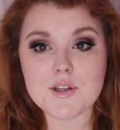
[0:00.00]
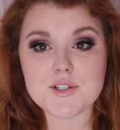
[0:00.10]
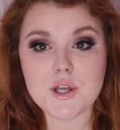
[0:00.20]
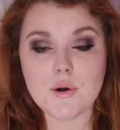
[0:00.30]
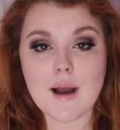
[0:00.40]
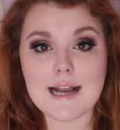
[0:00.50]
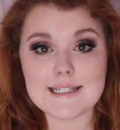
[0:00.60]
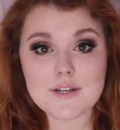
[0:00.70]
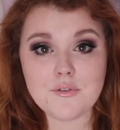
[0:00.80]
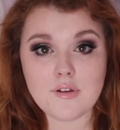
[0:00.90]
So I
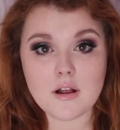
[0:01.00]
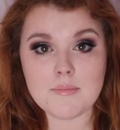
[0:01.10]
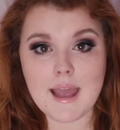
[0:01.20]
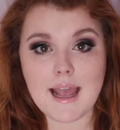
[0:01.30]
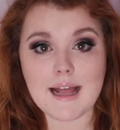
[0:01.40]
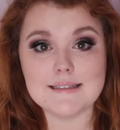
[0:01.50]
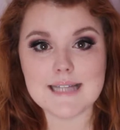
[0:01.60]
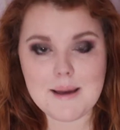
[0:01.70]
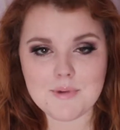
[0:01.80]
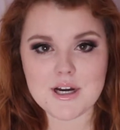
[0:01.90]
did film a
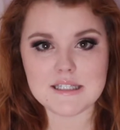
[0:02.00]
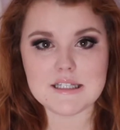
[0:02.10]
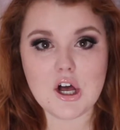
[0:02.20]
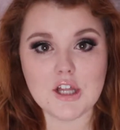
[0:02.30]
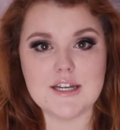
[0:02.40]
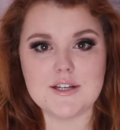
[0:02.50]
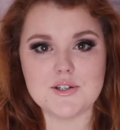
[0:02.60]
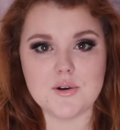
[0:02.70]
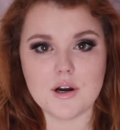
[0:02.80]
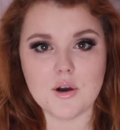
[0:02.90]
glamorous holiday
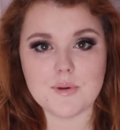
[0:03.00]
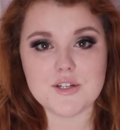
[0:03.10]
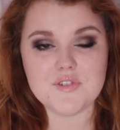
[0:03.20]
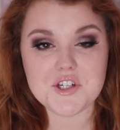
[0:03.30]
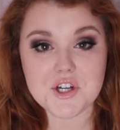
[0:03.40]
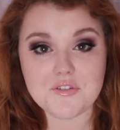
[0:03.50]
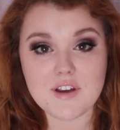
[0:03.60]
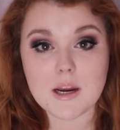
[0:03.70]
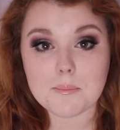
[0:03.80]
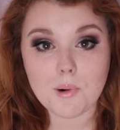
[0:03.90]
tutorial which featured a
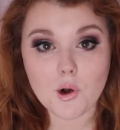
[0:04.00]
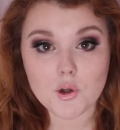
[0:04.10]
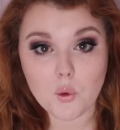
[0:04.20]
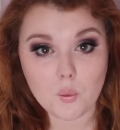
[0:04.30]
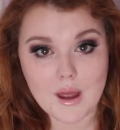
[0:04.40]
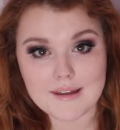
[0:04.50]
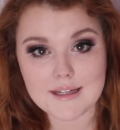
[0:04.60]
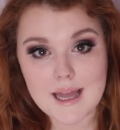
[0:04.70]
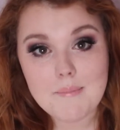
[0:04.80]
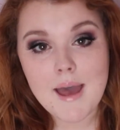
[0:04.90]
very bold red
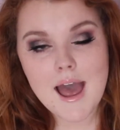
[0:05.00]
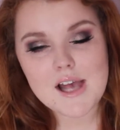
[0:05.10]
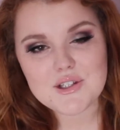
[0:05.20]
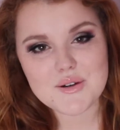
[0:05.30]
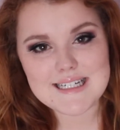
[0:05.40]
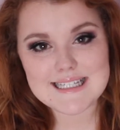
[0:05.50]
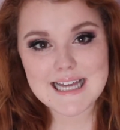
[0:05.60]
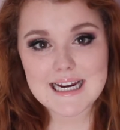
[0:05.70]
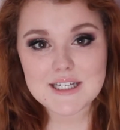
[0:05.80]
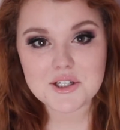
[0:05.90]
lip, so I
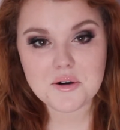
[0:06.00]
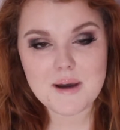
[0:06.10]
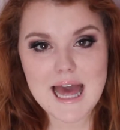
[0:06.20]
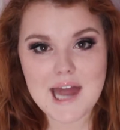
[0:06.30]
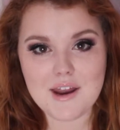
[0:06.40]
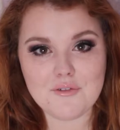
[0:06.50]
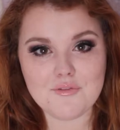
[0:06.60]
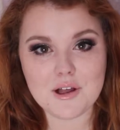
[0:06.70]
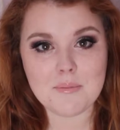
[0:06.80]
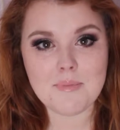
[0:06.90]
decided to go ahead and
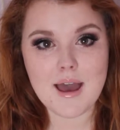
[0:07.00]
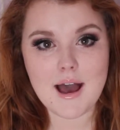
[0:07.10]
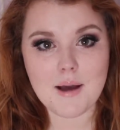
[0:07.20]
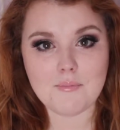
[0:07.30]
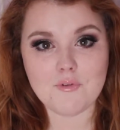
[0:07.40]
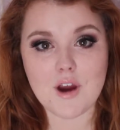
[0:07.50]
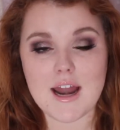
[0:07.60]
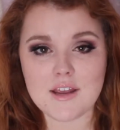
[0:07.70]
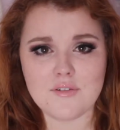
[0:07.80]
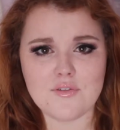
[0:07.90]
film for
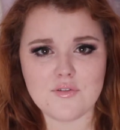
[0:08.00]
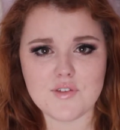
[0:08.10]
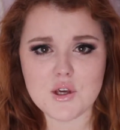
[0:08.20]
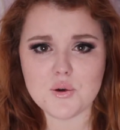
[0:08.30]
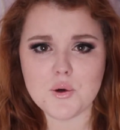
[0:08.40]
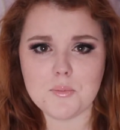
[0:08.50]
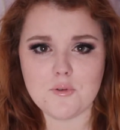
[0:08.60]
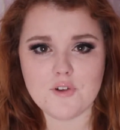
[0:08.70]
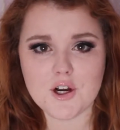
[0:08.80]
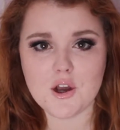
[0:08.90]
any of you who
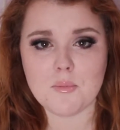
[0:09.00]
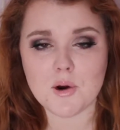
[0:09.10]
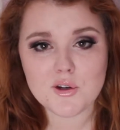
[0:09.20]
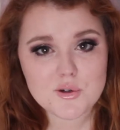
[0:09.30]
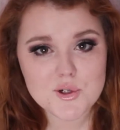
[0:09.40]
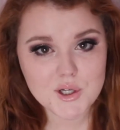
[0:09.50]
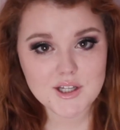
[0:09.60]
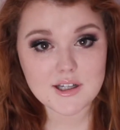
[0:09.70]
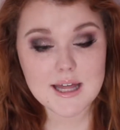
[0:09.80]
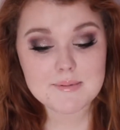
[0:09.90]
prefer to go more neutral
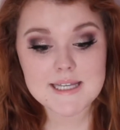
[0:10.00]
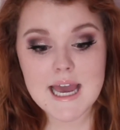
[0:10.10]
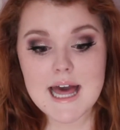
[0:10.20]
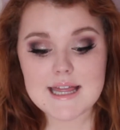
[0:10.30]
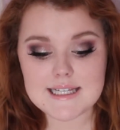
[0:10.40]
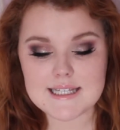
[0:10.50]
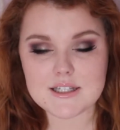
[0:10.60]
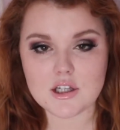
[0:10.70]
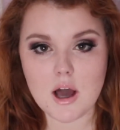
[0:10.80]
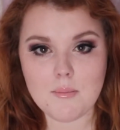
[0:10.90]
on the lips. This is
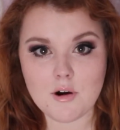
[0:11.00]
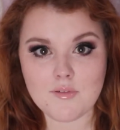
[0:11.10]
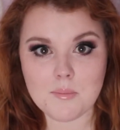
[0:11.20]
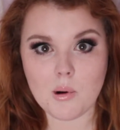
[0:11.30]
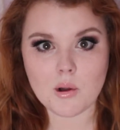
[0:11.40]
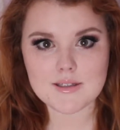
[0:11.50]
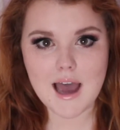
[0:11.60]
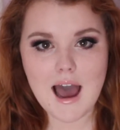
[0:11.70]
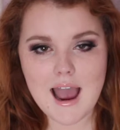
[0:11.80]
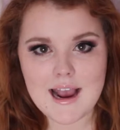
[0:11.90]
a lot more of a bold
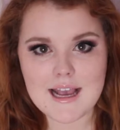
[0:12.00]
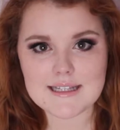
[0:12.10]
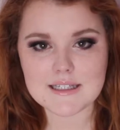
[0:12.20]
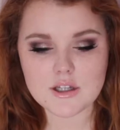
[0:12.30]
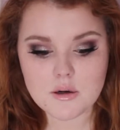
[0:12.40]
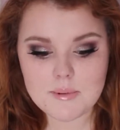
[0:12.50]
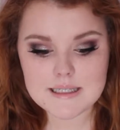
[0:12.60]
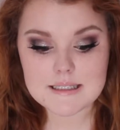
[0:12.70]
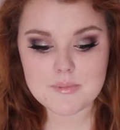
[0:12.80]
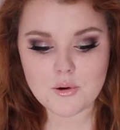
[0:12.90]
eye. It's a little
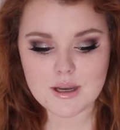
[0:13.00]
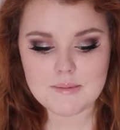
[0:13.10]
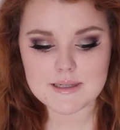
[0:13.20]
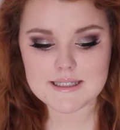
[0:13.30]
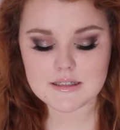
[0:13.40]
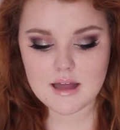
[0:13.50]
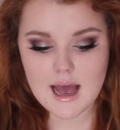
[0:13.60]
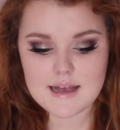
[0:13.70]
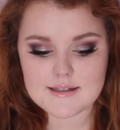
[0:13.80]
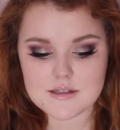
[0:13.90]
bit smoky but still
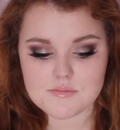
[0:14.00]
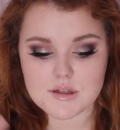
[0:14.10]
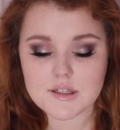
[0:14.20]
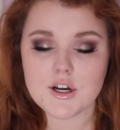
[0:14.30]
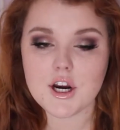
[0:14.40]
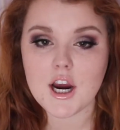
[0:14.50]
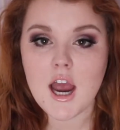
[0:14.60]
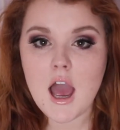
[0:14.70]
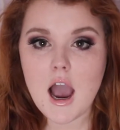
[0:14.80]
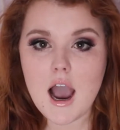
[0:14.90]
has some glitter
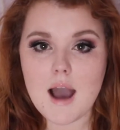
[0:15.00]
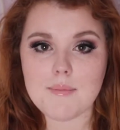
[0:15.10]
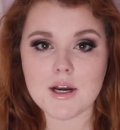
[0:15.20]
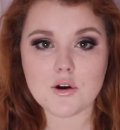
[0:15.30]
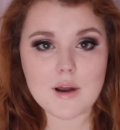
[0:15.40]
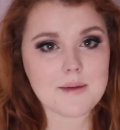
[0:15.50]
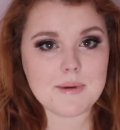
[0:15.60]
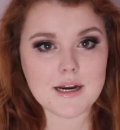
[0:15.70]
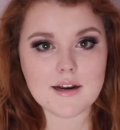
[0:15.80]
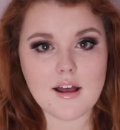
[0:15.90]
and a
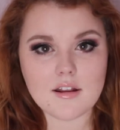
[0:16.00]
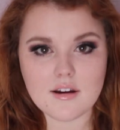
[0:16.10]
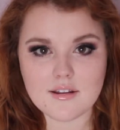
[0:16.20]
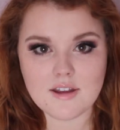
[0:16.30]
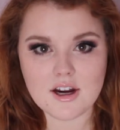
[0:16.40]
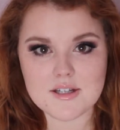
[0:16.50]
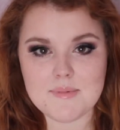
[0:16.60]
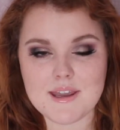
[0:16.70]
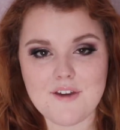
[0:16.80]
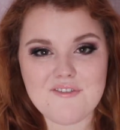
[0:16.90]
cranberry color in there to
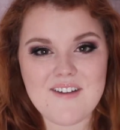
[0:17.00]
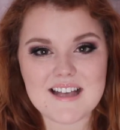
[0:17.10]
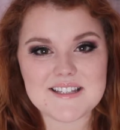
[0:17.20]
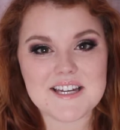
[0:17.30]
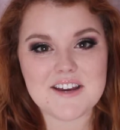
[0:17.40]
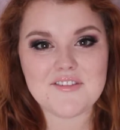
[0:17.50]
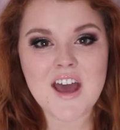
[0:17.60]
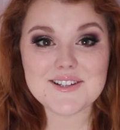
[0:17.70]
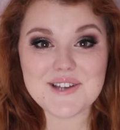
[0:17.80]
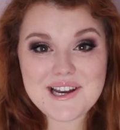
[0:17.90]
make it festive.
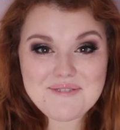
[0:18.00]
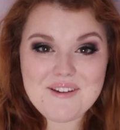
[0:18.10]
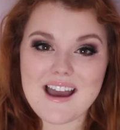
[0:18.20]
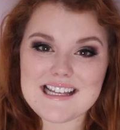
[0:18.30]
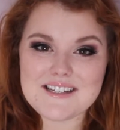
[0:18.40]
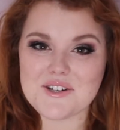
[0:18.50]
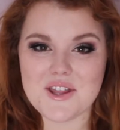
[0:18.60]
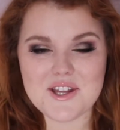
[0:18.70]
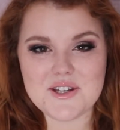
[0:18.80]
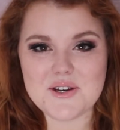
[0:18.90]
So I hope you guys
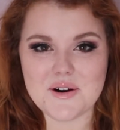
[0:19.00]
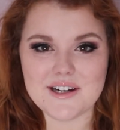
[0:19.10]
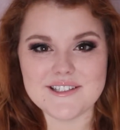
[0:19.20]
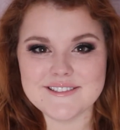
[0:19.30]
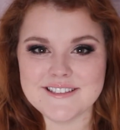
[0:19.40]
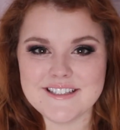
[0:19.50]
enjoy the tutorial.